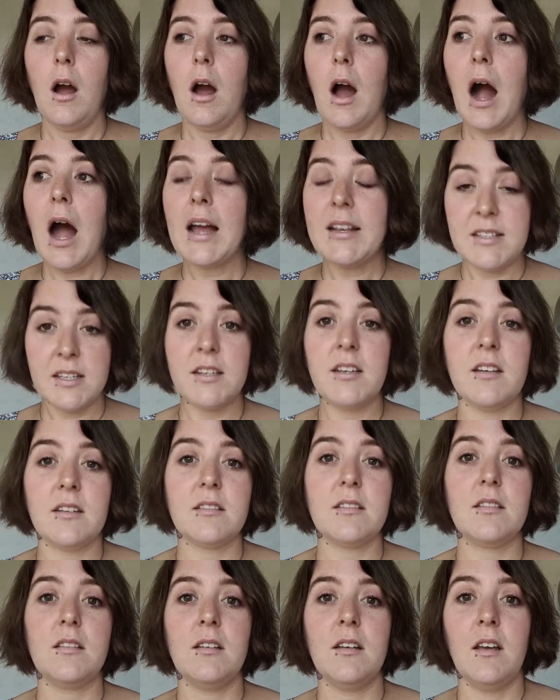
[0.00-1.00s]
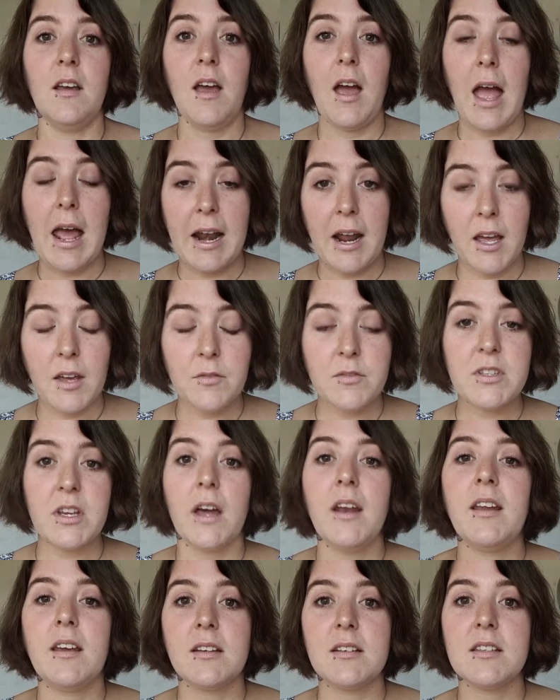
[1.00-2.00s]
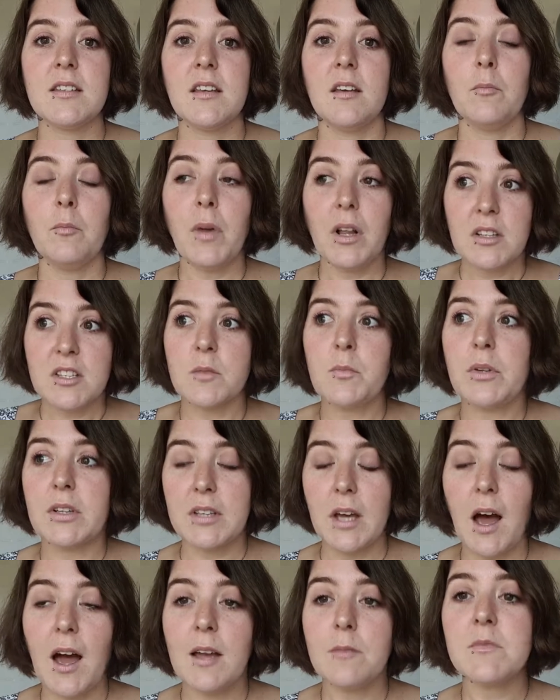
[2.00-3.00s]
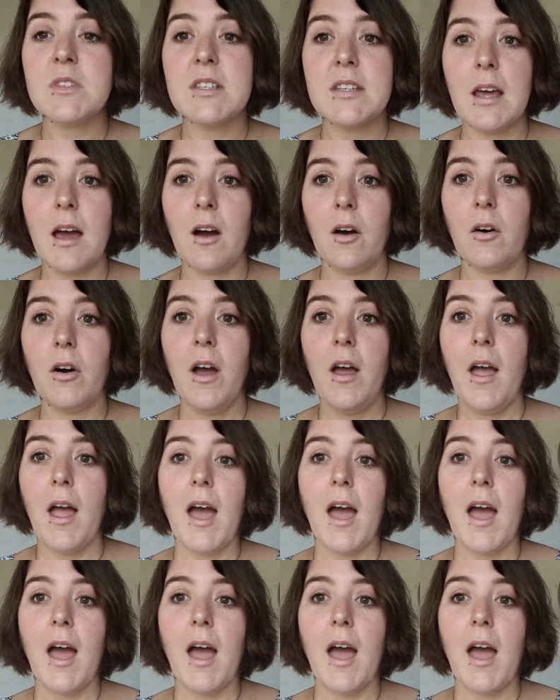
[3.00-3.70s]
I did it. And I have done it multiple times now.